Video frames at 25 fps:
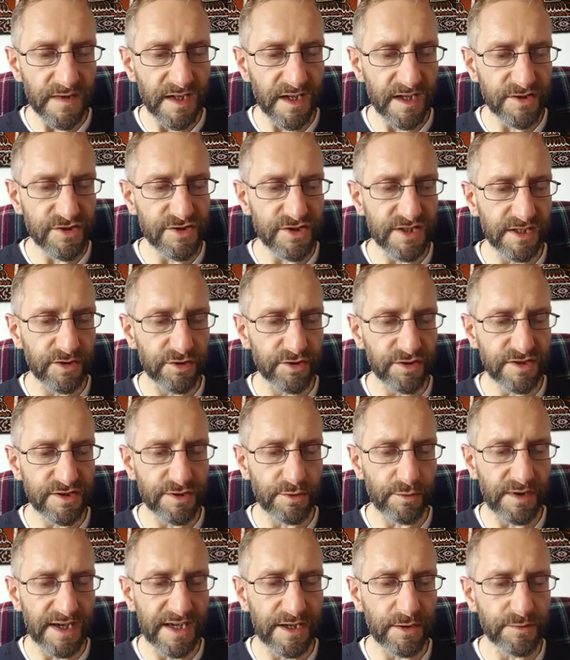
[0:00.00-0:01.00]
As she looked
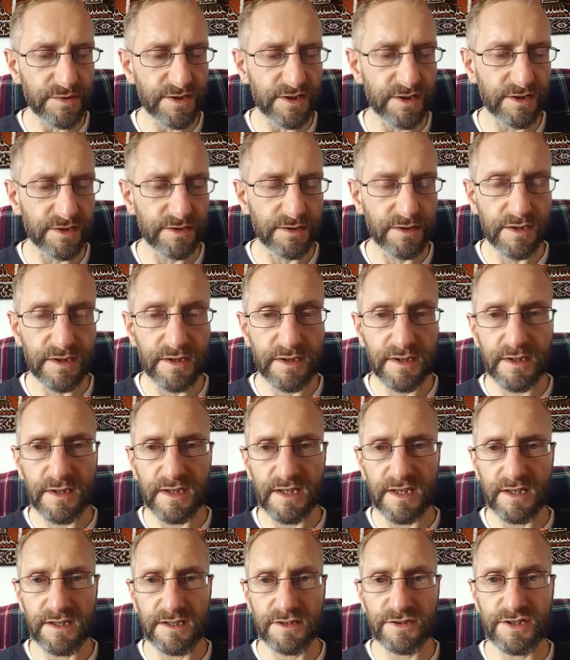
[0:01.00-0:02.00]
around her,
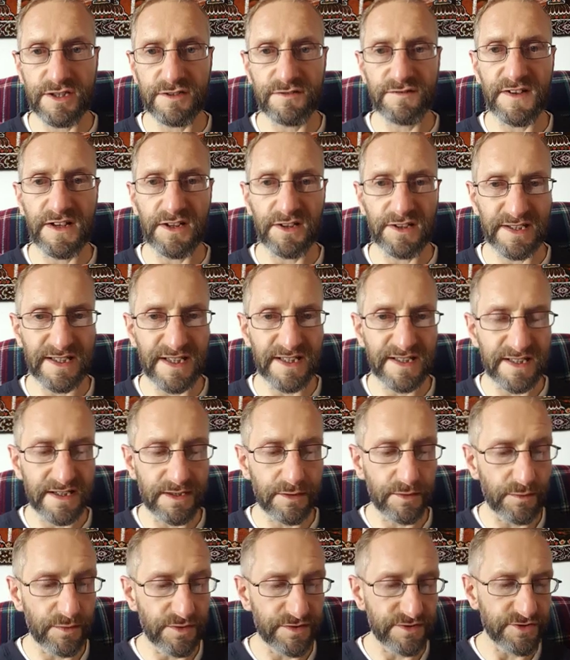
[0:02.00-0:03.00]
she felt
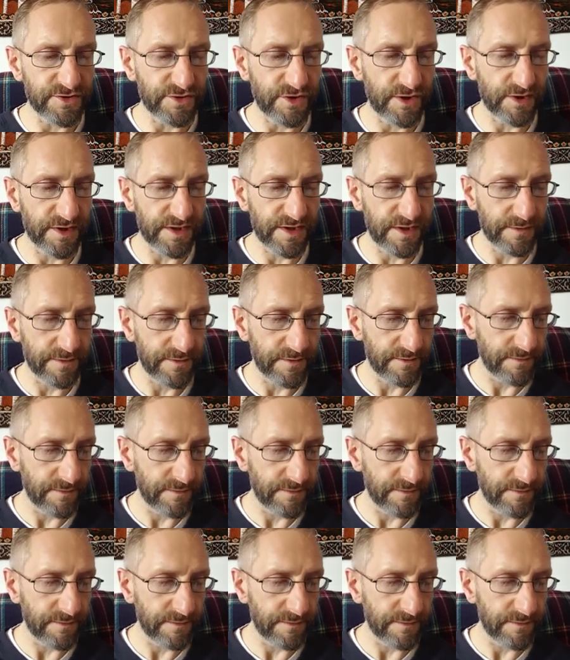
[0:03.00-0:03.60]
giddy with joy.